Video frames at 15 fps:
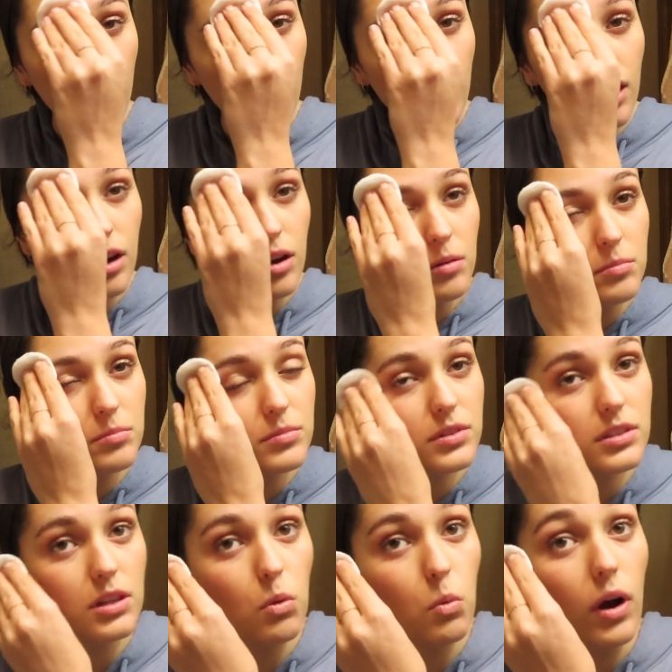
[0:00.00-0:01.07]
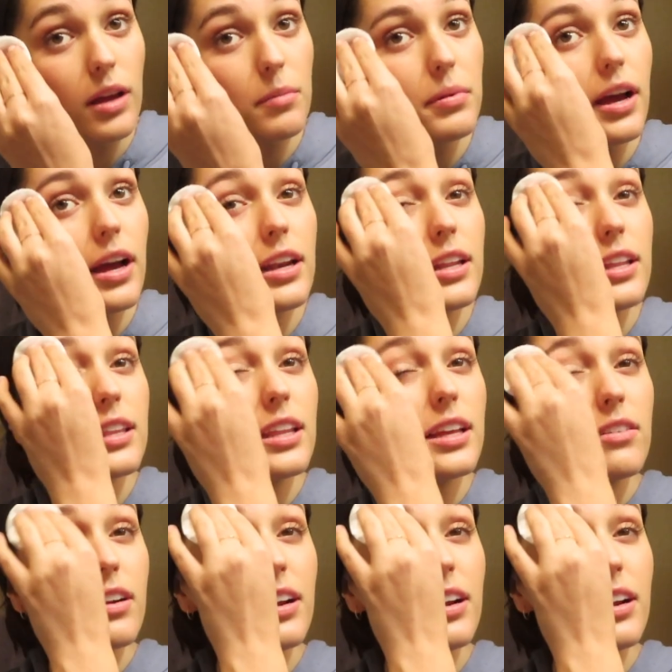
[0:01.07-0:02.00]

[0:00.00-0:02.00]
To wipe anything